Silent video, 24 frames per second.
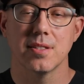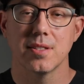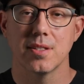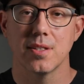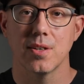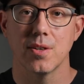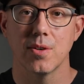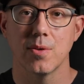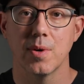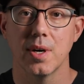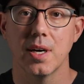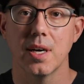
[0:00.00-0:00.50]

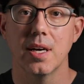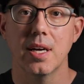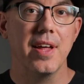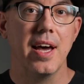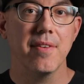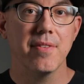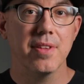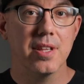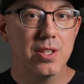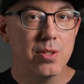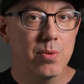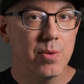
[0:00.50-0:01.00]
So
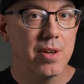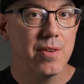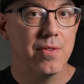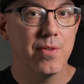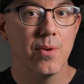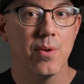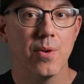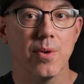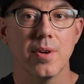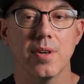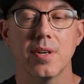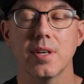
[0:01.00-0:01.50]
having the
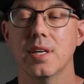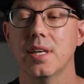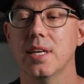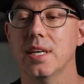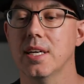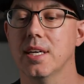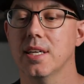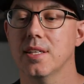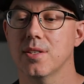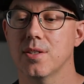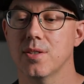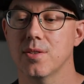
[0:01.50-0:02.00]
24
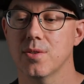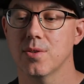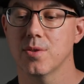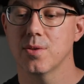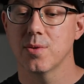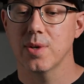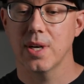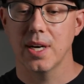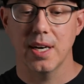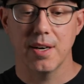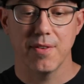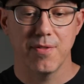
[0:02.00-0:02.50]

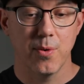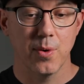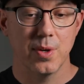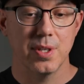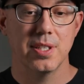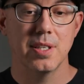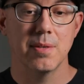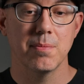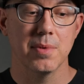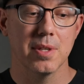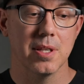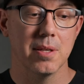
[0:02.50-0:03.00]
to
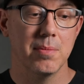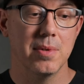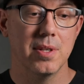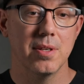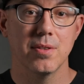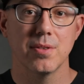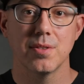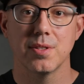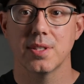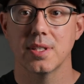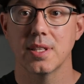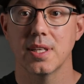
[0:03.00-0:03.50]
14
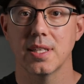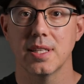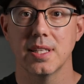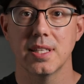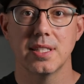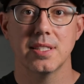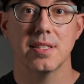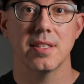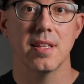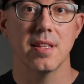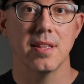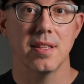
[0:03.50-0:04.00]
millimeters, at
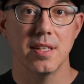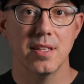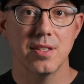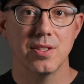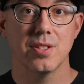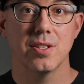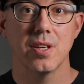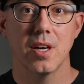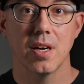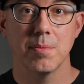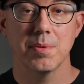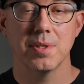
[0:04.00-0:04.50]
least in these
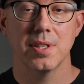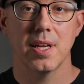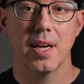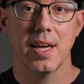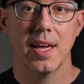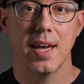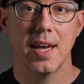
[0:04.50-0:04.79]
jobs that I